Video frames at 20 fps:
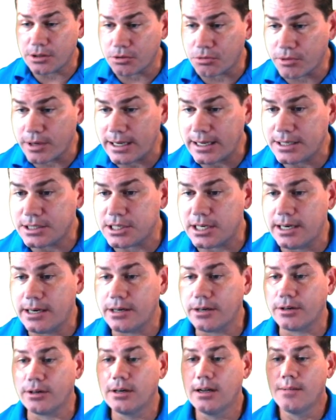ridge
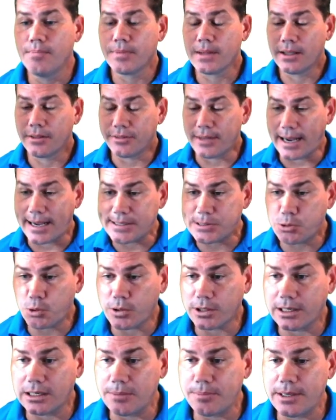here that's where
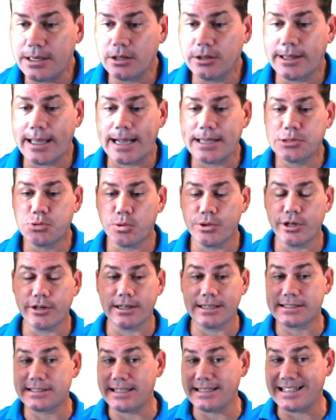going to be that's where you're going to
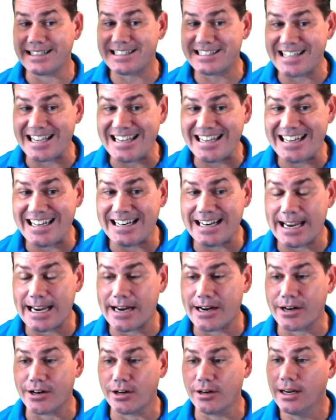see the sinking
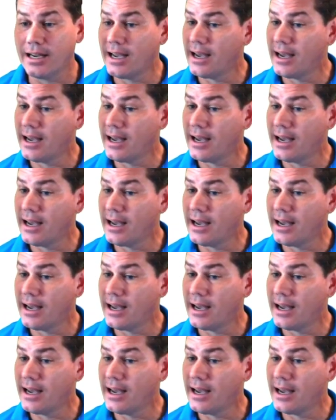air